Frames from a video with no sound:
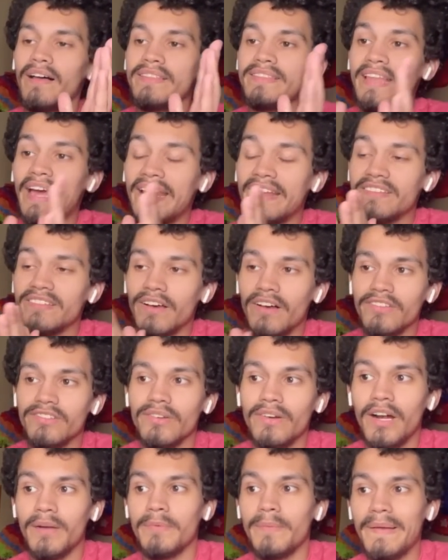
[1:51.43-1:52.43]
that is also
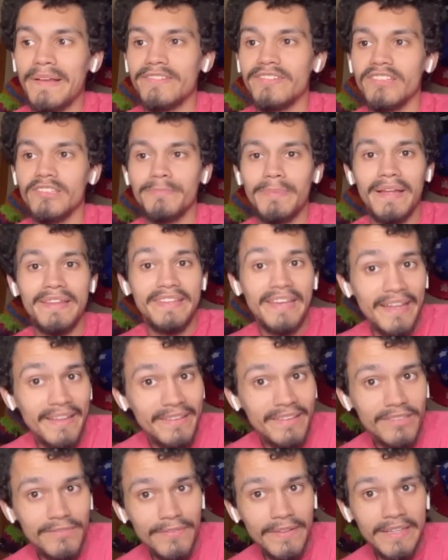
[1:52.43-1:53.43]
honorable mentions by the end of
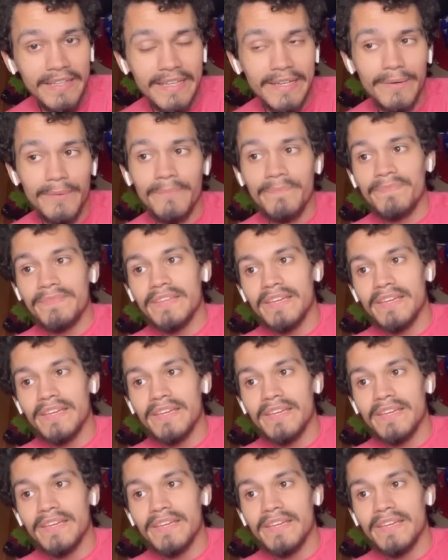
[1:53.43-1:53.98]
this video,